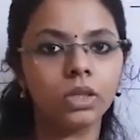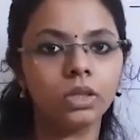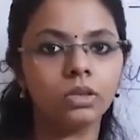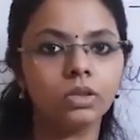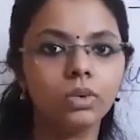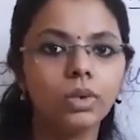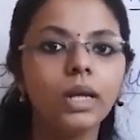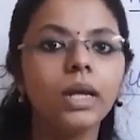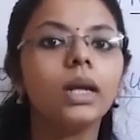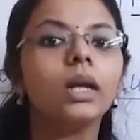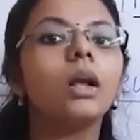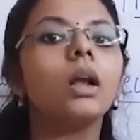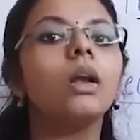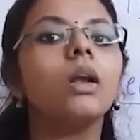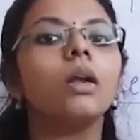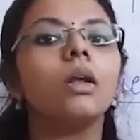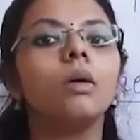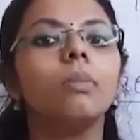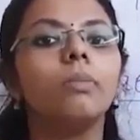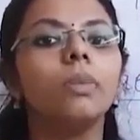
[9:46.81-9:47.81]
So it
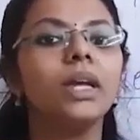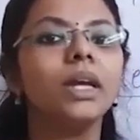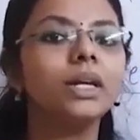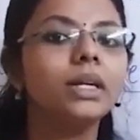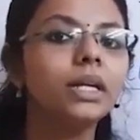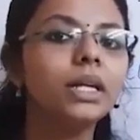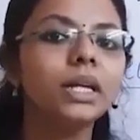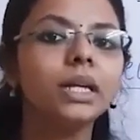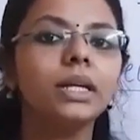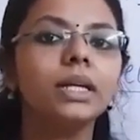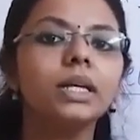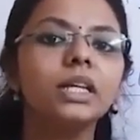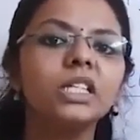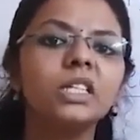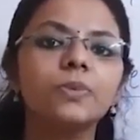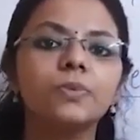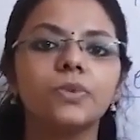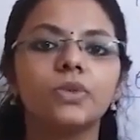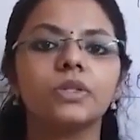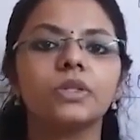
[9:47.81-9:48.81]
will be a
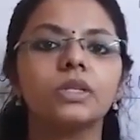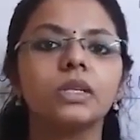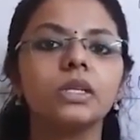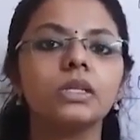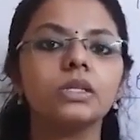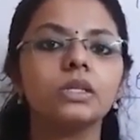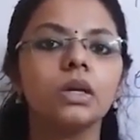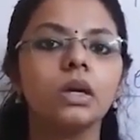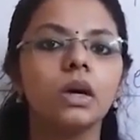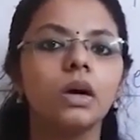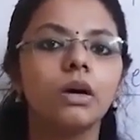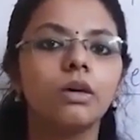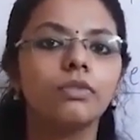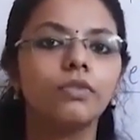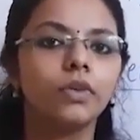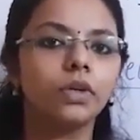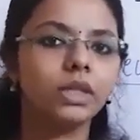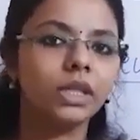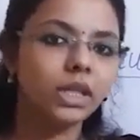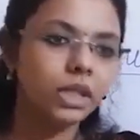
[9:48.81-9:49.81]
tedious process
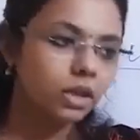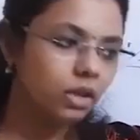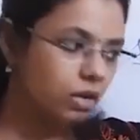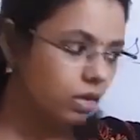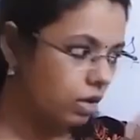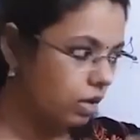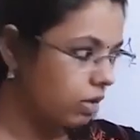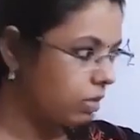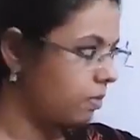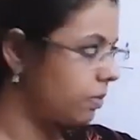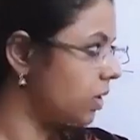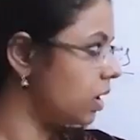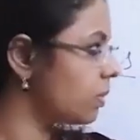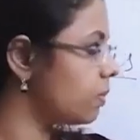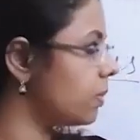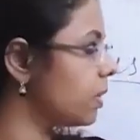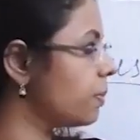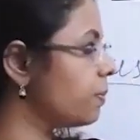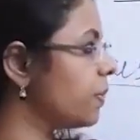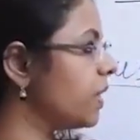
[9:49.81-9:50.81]
for the
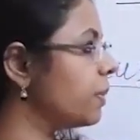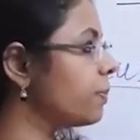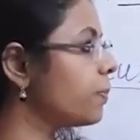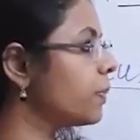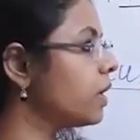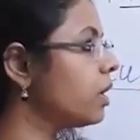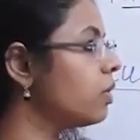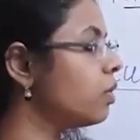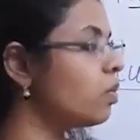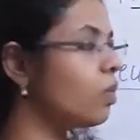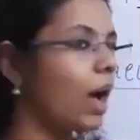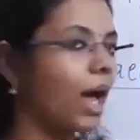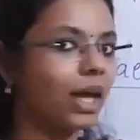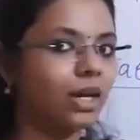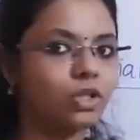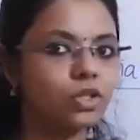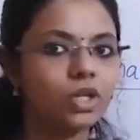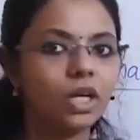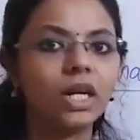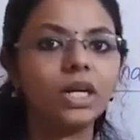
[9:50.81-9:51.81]
people who
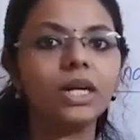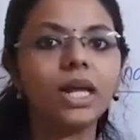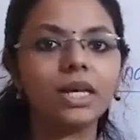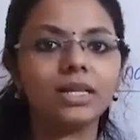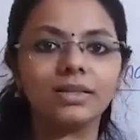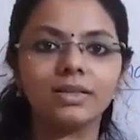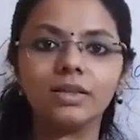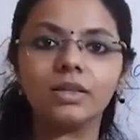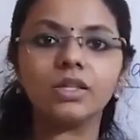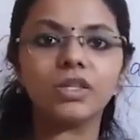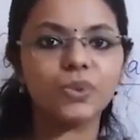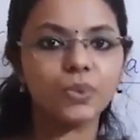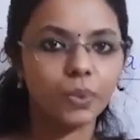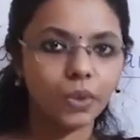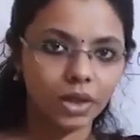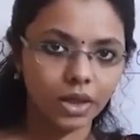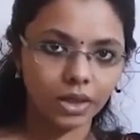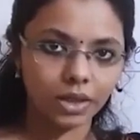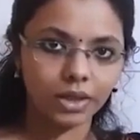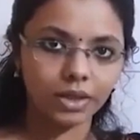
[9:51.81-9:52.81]
actually does this
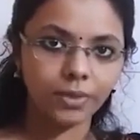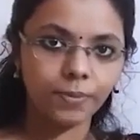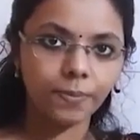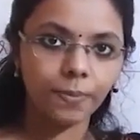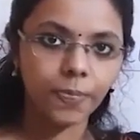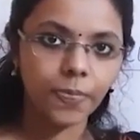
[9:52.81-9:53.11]
work.